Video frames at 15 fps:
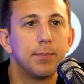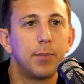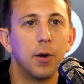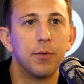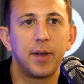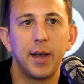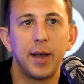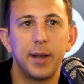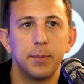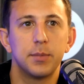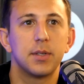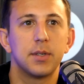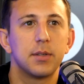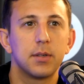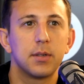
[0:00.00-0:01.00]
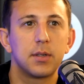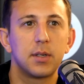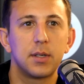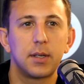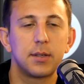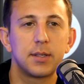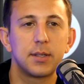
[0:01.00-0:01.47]
both games is
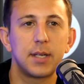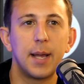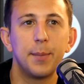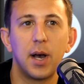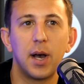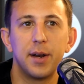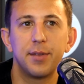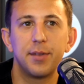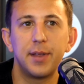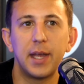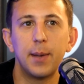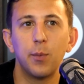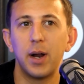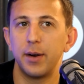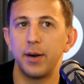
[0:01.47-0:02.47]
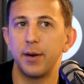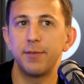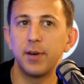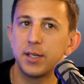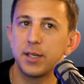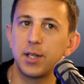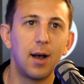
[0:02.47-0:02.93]
same kind of theme where in the
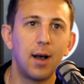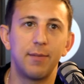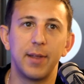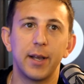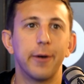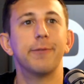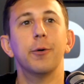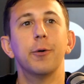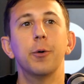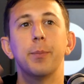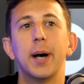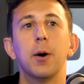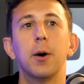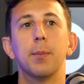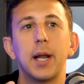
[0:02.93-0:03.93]
first half they go full pelt,